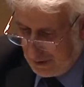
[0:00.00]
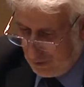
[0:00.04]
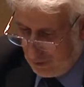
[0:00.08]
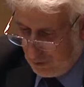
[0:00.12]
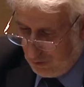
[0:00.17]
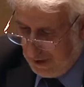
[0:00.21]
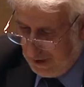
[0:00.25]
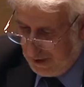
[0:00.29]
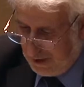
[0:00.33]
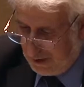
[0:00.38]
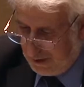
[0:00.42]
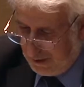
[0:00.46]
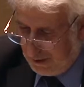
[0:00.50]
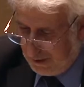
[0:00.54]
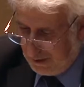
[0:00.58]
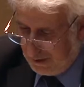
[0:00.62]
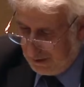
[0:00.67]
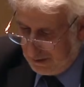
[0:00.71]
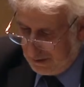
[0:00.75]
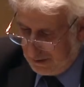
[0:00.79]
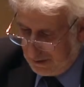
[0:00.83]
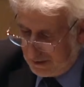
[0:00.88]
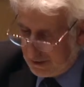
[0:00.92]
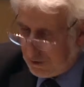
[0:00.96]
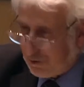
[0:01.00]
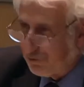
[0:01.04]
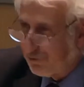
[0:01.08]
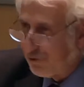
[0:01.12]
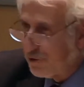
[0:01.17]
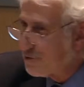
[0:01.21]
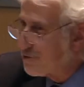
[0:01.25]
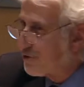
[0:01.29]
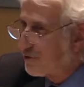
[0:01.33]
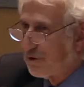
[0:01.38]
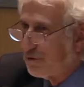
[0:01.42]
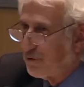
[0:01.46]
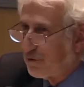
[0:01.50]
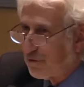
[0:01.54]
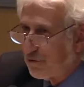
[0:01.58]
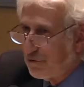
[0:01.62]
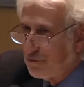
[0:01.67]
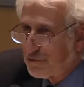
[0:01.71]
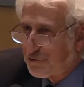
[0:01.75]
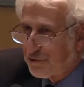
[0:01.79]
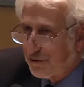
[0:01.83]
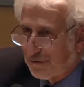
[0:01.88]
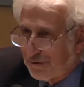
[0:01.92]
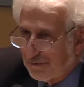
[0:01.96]
Well, the first
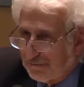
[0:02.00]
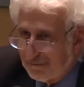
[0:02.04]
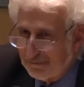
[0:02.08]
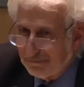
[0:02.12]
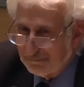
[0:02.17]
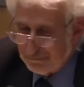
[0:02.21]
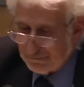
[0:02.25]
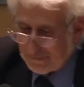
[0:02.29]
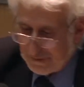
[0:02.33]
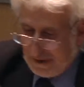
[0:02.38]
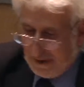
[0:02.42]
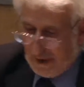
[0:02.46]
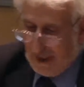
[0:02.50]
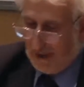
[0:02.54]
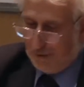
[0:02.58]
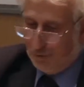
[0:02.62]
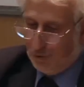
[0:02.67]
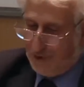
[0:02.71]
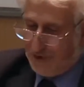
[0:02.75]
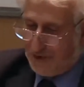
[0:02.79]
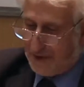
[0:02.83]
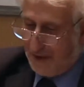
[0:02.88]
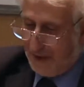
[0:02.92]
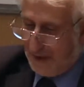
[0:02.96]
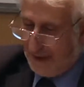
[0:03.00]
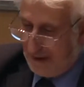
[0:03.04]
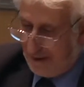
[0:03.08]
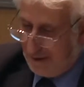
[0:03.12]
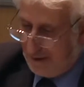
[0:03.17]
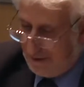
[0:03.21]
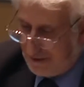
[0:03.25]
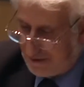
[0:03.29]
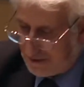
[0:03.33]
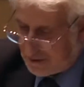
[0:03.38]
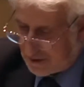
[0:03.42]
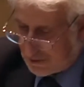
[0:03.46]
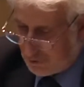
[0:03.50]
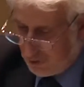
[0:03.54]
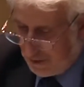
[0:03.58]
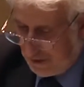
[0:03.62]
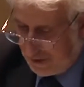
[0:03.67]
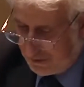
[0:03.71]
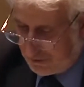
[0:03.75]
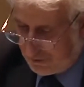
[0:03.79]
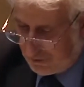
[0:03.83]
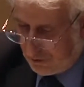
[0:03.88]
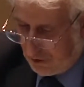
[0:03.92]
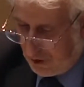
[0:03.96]
conclusion, I would say, is
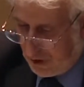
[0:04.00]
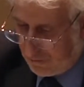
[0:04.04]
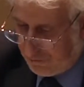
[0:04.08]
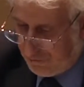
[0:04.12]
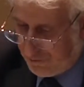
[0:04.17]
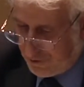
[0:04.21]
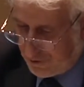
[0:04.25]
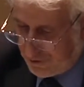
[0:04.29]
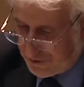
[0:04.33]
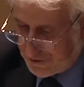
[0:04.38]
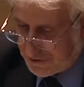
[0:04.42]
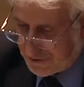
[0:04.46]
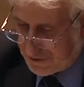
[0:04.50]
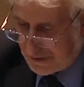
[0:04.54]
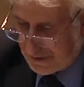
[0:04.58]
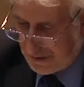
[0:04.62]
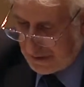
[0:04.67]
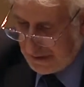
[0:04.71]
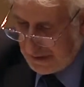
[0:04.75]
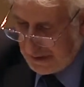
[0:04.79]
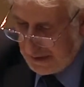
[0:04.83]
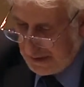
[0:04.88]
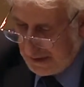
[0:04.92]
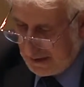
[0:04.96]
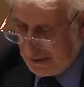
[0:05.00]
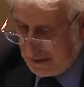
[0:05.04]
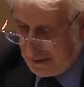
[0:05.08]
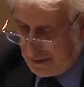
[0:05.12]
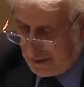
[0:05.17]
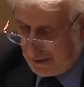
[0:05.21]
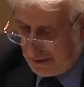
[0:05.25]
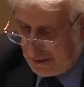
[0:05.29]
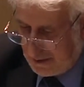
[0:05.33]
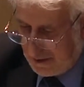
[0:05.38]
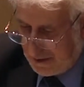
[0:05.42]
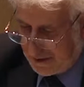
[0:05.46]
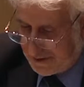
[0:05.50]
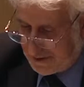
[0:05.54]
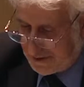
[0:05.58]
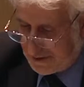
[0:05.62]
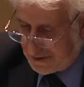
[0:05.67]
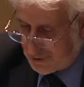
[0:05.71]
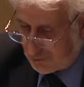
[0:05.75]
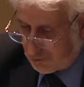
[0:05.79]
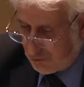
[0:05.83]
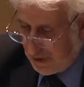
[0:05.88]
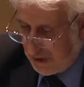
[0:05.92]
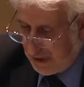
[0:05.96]
quite obvious. That
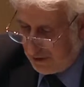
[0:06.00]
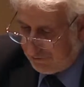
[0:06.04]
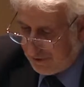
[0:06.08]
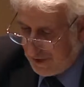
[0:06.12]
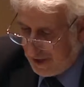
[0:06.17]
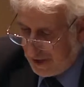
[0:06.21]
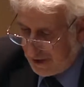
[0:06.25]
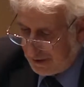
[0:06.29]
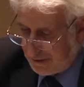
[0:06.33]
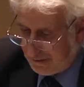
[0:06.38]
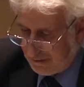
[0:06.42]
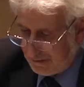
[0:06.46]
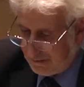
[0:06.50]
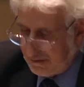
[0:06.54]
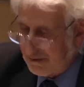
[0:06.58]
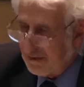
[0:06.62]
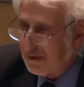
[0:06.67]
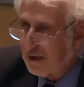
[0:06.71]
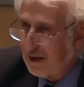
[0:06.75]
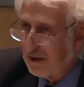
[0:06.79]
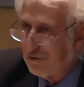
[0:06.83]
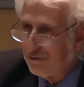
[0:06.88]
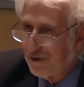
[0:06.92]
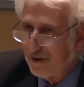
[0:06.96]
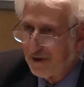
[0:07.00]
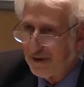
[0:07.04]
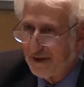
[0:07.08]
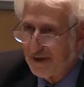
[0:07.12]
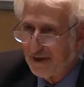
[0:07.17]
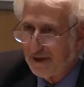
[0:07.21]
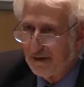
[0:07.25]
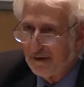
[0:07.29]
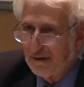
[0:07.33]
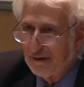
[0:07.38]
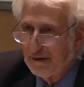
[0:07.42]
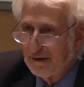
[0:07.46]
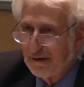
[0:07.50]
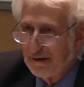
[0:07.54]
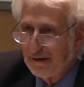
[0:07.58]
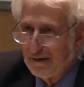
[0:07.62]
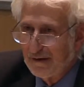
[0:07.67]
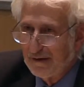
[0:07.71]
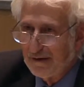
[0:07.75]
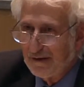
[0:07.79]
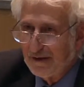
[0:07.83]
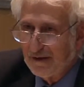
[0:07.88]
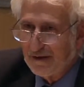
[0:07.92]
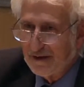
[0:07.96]
is, we have had a very
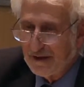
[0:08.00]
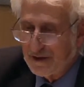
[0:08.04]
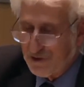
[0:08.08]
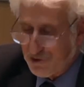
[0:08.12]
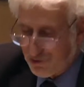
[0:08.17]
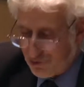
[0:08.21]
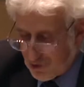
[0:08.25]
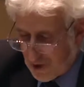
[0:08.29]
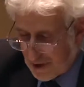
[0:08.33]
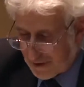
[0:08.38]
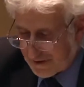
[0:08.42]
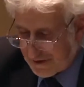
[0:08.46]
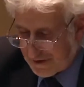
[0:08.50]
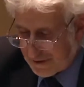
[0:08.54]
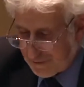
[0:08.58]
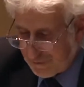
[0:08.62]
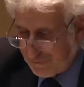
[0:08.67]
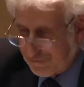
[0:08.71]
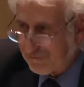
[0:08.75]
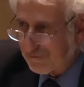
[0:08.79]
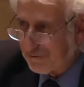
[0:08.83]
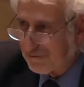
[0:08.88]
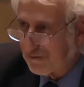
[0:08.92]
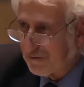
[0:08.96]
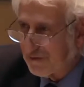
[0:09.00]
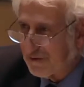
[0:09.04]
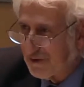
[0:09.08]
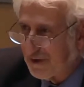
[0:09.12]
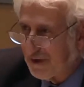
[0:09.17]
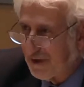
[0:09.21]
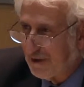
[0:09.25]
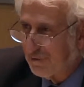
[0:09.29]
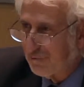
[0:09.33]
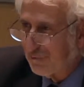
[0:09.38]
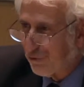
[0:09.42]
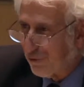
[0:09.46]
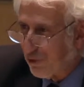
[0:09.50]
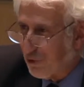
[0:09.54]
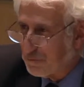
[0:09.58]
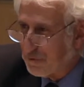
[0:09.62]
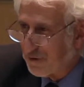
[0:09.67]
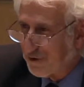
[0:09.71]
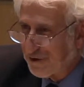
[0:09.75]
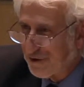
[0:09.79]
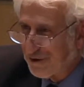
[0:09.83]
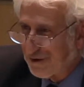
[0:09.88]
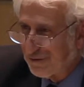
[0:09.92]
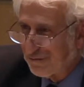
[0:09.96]
instructive,
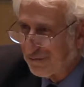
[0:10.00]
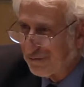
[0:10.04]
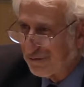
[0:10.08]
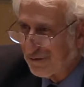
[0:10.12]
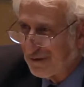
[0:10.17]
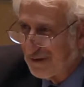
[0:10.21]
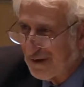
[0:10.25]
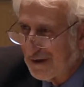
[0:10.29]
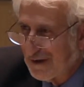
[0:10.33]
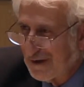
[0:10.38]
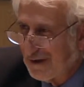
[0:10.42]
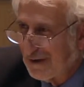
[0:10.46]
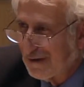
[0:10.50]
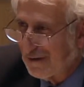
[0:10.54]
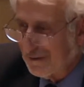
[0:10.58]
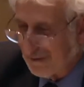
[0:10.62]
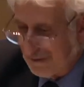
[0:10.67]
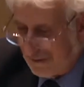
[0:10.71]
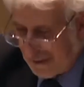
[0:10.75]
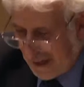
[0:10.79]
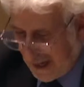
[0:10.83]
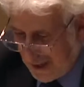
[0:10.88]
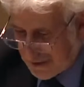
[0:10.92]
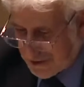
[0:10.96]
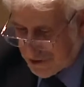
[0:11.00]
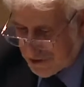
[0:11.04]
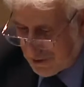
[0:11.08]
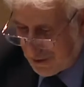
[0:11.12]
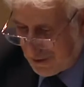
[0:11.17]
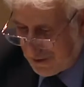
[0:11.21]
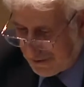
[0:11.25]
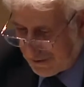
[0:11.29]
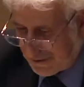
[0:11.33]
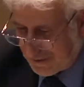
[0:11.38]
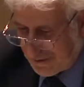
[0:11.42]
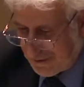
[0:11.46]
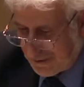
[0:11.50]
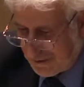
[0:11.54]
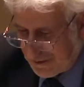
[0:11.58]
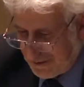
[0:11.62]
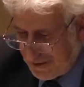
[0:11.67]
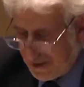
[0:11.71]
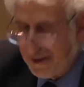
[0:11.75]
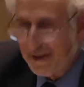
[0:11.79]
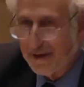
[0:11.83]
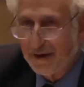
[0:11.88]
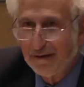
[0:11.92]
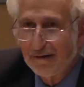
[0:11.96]
informative, excellent
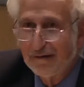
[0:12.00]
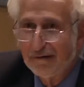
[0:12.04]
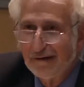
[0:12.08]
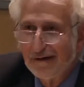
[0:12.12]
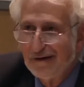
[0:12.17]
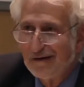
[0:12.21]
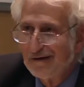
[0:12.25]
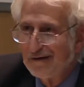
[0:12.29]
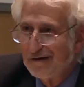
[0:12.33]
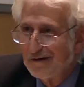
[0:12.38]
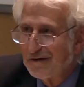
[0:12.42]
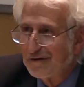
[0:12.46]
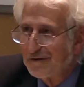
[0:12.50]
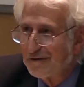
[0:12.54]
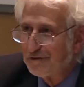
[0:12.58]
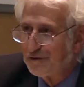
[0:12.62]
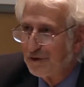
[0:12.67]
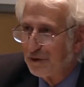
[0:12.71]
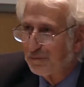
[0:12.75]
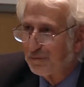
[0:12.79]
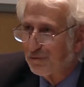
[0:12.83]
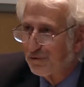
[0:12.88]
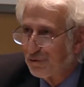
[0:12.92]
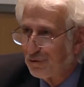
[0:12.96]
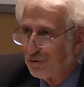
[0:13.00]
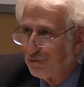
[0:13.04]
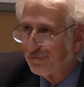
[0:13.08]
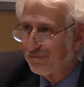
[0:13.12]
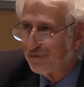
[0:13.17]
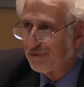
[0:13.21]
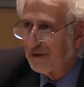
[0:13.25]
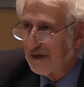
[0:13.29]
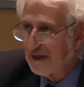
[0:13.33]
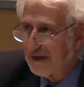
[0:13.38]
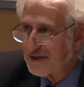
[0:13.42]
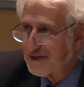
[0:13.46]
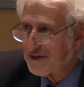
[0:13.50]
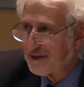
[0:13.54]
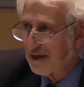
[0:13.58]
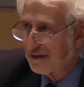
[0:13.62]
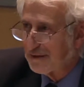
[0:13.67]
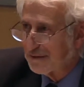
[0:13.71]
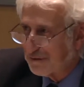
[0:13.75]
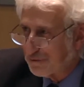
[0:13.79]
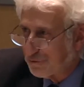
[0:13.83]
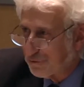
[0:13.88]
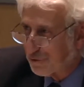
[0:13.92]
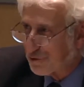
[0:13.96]
day. The proof is
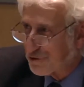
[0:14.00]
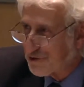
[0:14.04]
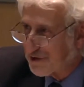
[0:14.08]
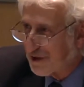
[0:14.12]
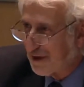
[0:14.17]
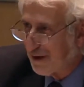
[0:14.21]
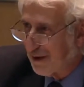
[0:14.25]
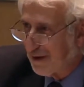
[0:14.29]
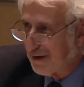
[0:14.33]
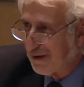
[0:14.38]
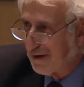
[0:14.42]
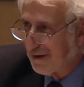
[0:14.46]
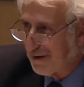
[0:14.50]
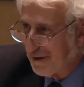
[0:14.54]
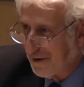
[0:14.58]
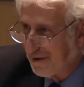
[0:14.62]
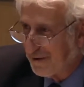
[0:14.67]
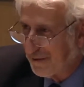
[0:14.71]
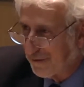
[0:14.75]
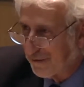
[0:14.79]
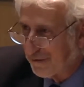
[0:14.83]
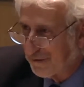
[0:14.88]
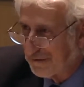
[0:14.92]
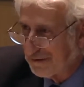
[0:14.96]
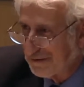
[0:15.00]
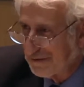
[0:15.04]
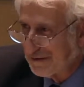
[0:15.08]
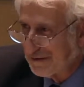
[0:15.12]
that you're still here